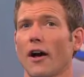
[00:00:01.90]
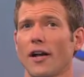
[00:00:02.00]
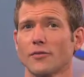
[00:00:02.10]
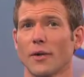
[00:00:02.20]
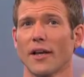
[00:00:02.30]
at
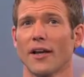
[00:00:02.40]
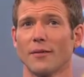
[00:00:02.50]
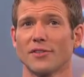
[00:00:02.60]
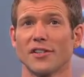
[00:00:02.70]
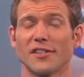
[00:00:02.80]
odds when it
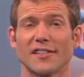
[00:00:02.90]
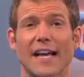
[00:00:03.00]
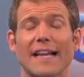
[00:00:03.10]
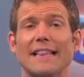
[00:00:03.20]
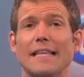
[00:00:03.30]
comes to
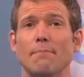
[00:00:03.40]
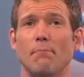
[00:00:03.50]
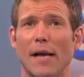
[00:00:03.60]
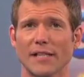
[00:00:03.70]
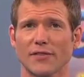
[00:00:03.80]
deciding the
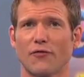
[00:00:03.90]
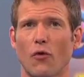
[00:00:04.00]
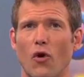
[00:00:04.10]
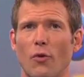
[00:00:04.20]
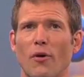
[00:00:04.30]
best
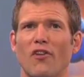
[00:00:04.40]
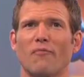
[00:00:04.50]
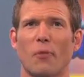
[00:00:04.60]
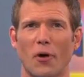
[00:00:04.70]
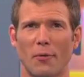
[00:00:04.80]
form
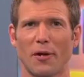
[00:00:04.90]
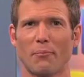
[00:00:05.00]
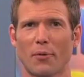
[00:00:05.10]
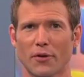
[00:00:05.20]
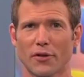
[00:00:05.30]
of
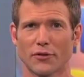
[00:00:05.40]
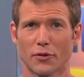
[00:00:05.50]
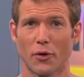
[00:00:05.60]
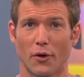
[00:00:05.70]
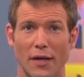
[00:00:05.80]
permanent birth
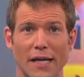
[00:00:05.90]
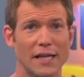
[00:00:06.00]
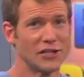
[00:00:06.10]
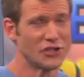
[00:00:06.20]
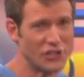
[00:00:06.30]
control.
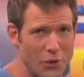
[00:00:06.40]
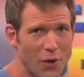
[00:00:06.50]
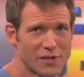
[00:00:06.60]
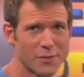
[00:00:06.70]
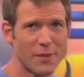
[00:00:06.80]
She wants